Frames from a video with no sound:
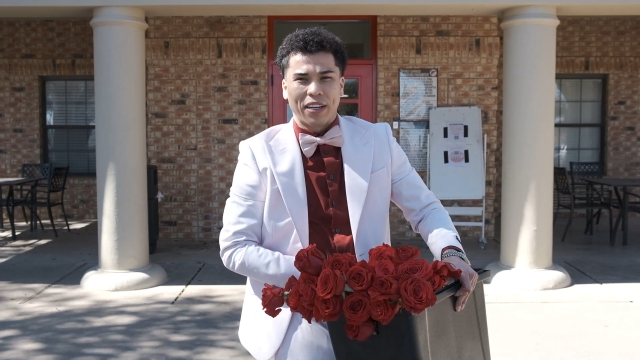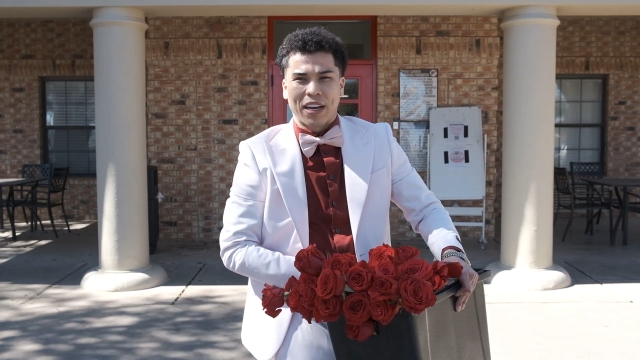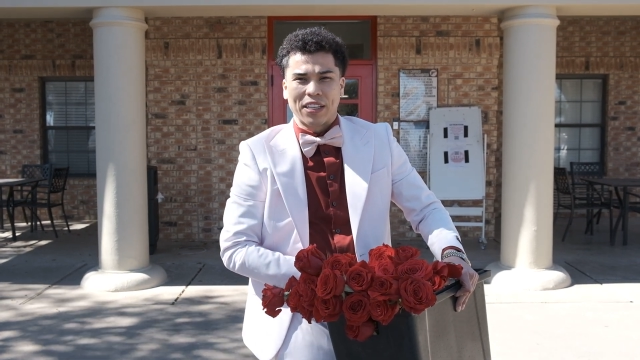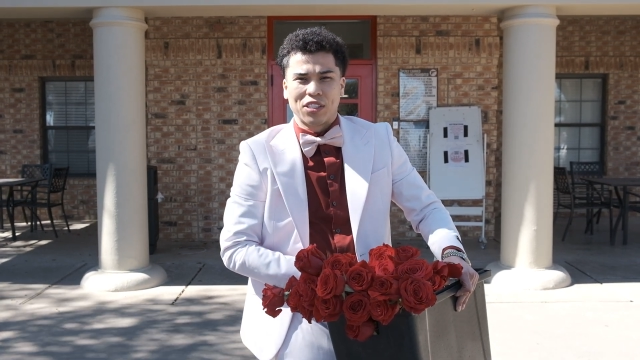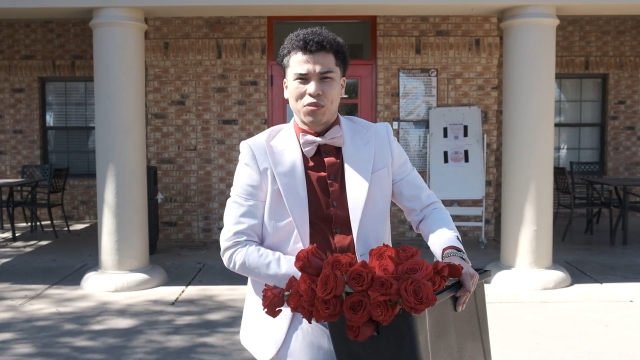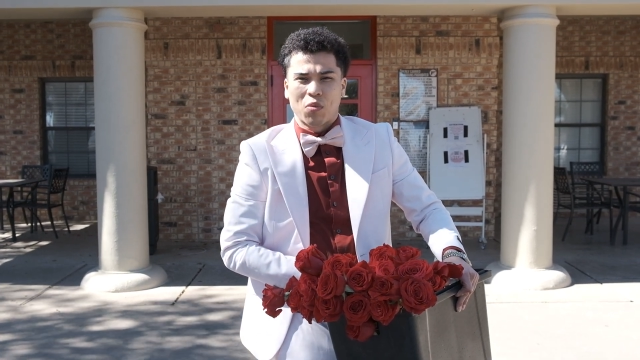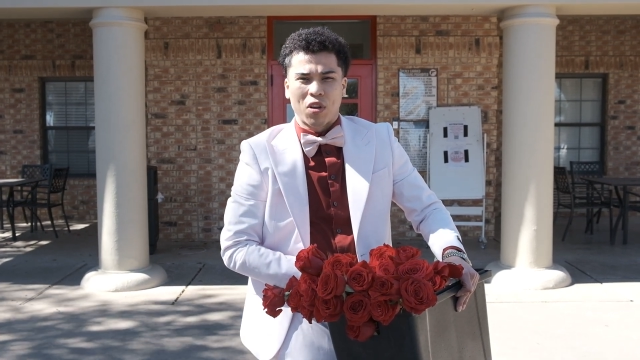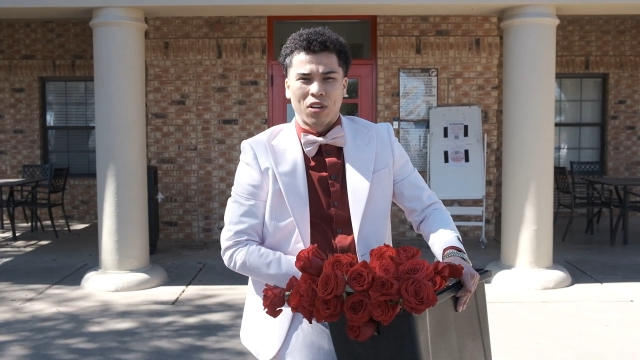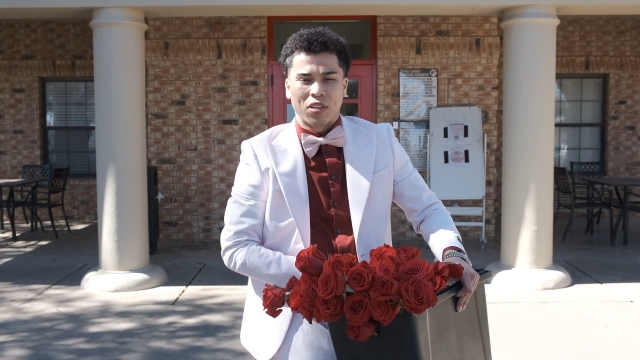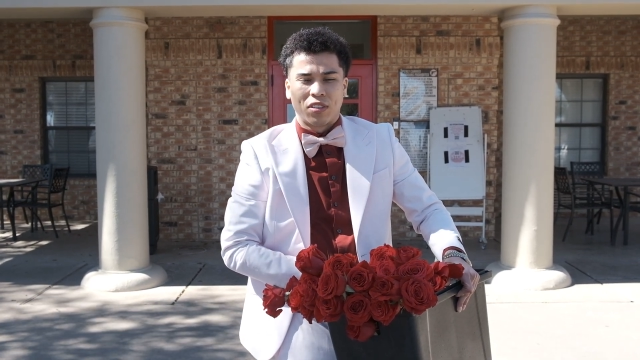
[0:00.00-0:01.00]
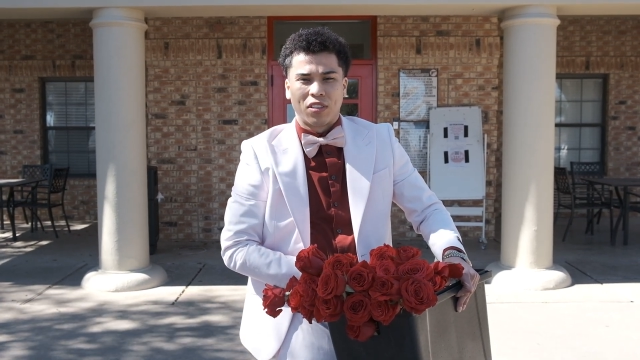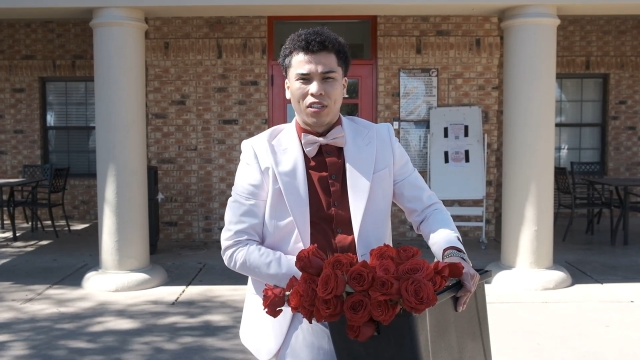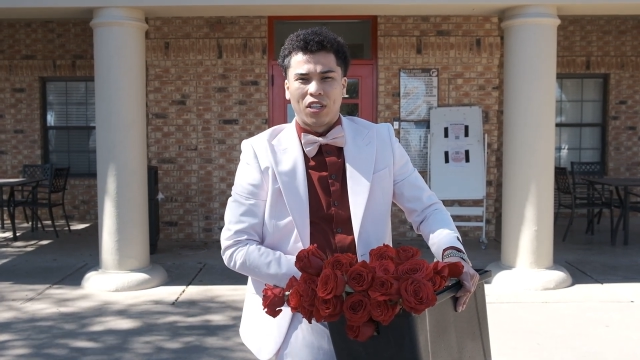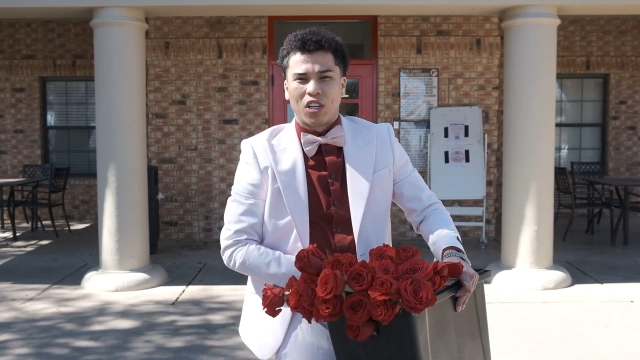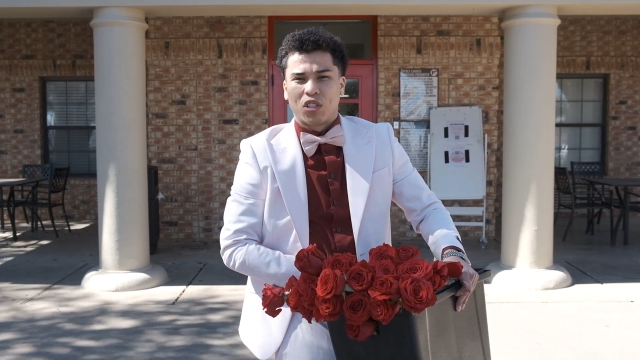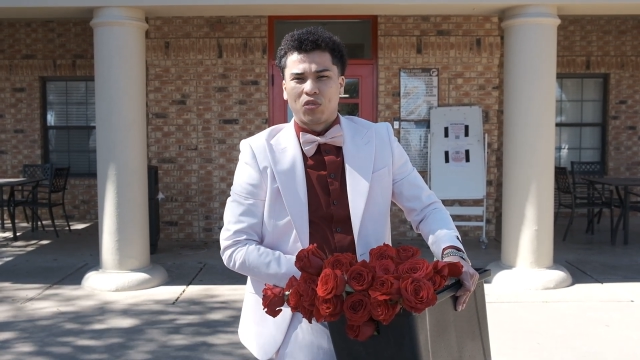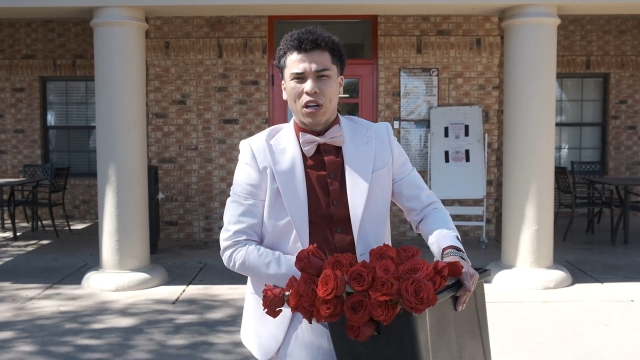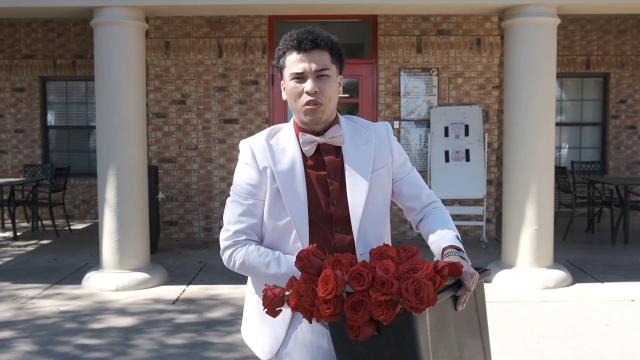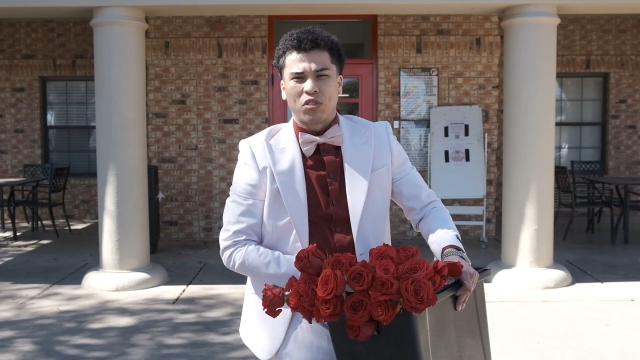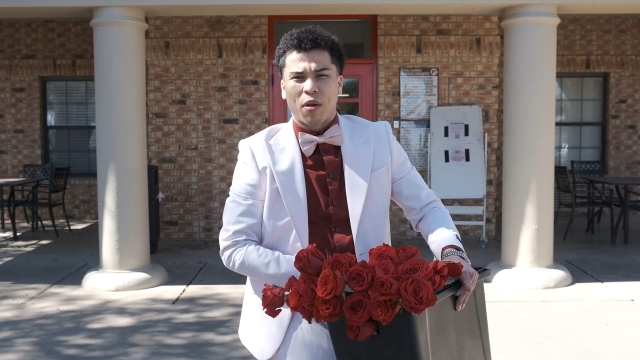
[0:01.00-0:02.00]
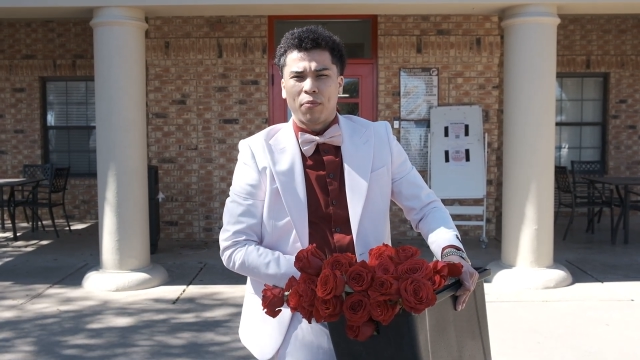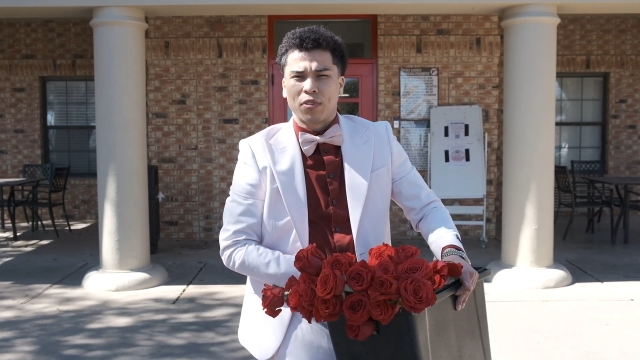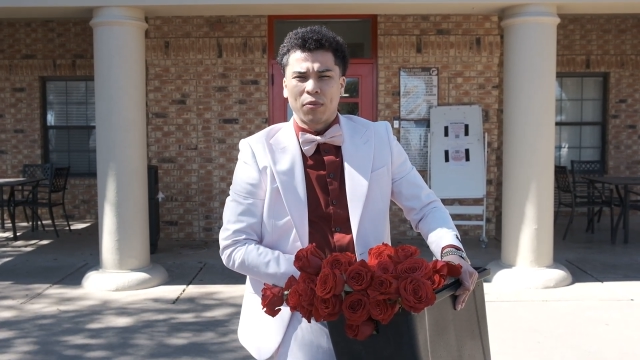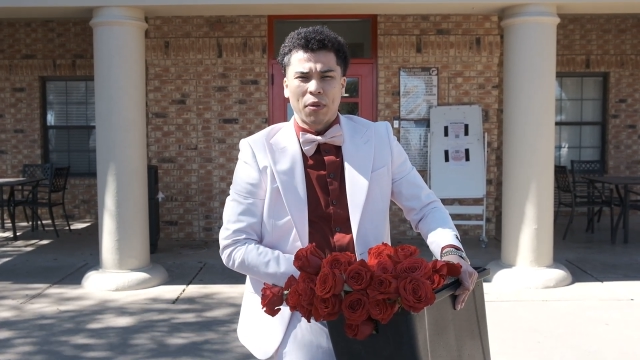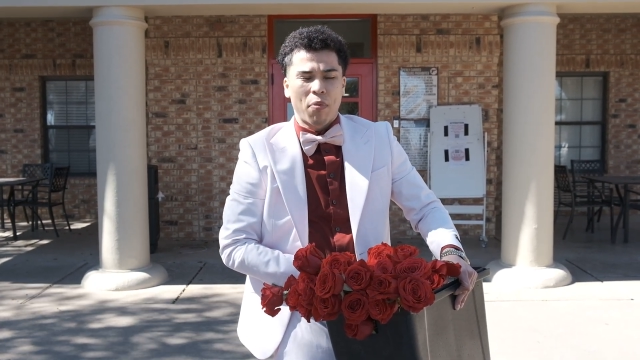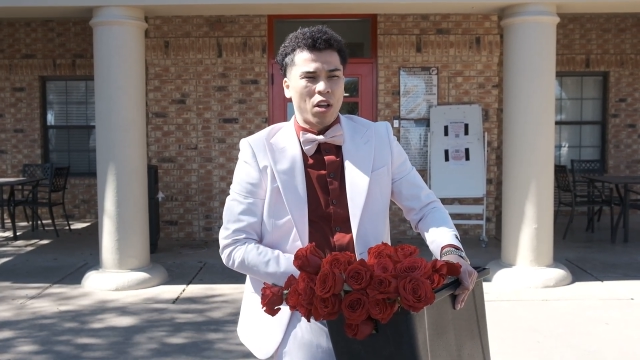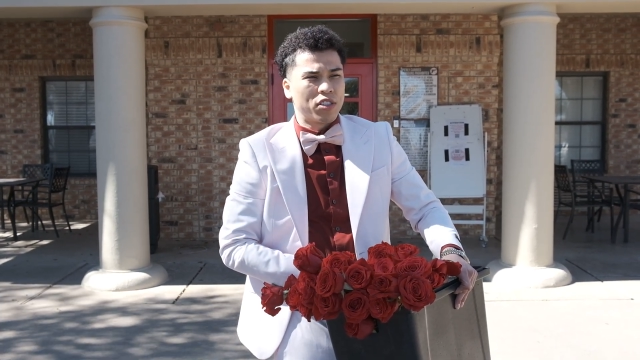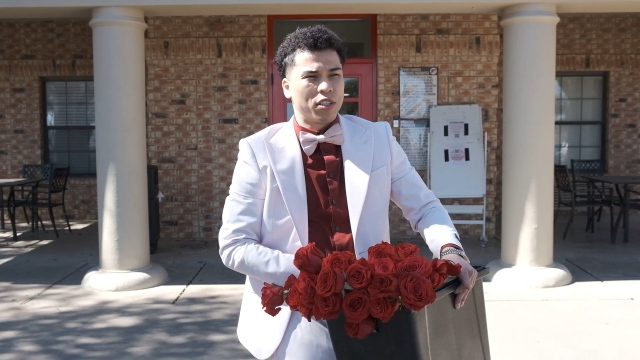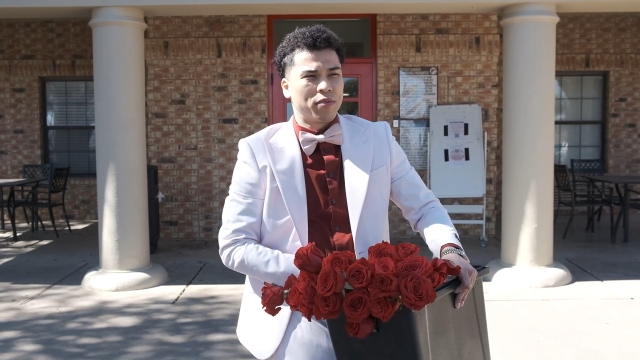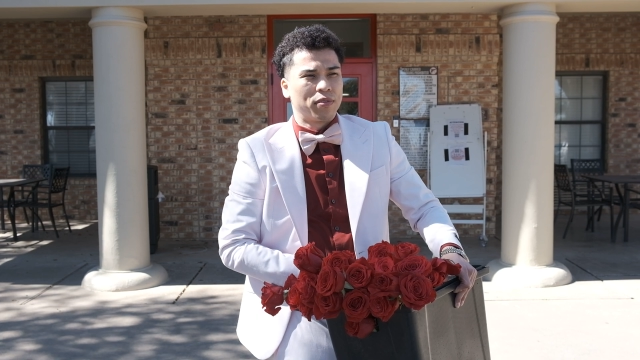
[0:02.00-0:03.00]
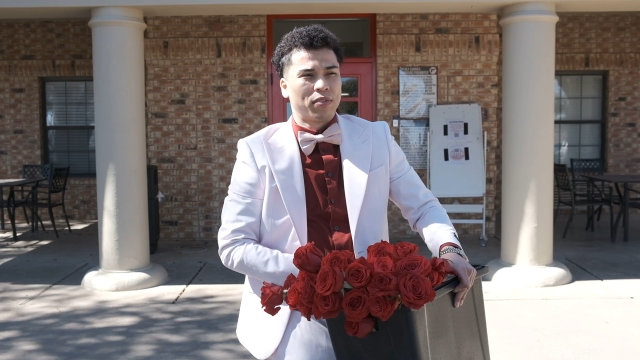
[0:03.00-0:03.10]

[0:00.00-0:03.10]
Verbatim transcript: and I just wanna try and do some something positive.